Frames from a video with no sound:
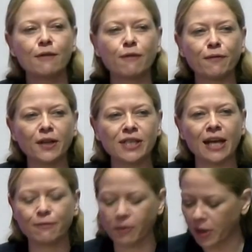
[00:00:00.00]
for
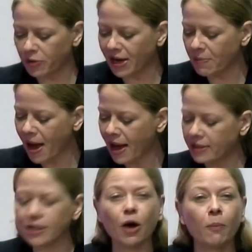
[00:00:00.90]
funding from a Green mayor
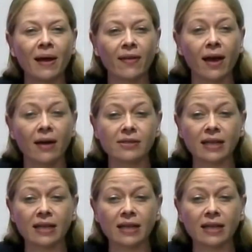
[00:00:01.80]
to combat the cuts